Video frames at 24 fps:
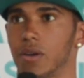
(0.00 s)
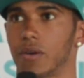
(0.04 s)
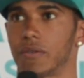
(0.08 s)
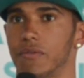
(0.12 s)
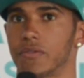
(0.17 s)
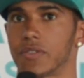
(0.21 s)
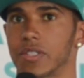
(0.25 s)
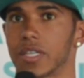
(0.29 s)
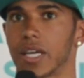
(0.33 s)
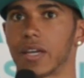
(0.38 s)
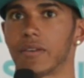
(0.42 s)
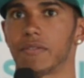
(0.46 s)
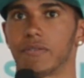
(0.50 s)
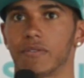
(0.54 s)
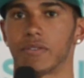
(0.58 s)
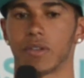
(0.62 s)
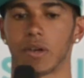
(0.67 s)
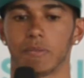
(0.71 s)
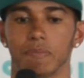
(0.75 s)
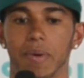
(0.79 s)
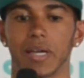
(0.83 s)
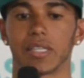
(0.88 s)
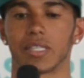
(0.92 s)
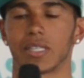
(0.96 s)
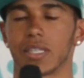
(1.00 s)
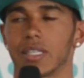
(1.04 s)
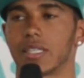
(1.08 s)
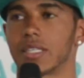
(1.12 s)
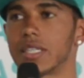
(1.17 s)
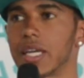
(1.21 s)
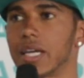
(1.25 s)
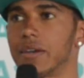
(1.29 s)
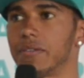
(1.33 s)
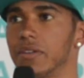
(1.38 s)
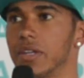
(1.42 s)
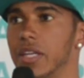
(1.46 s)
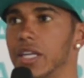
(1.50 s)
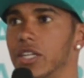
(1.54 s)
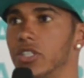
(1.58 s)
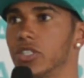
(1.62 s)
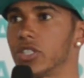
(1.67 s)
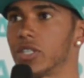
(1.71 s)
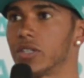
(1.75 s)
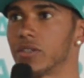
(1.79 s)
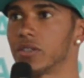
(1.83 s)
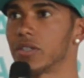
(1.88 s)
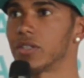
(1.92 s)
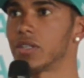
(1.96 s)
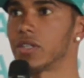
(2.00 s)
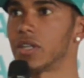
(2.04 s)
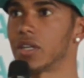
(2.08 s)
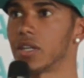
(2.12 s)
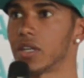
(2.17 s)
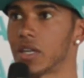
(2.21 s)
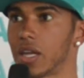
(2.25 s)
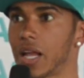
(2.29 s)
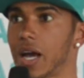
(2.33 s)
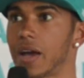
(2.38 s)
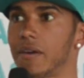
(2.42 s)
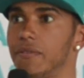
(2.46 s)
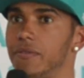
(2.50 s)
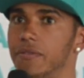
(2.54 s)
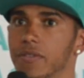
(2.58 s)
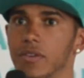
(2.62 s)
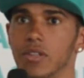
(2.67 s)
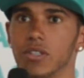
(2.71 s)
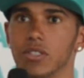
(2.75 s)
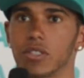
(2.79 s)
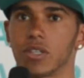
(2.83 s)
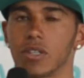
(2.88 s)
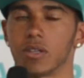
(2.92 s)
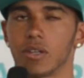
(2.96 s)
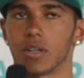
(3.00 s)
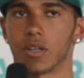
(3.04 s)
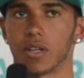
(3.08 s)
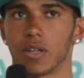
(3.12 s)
I've saved i basically saved an engine life in uh,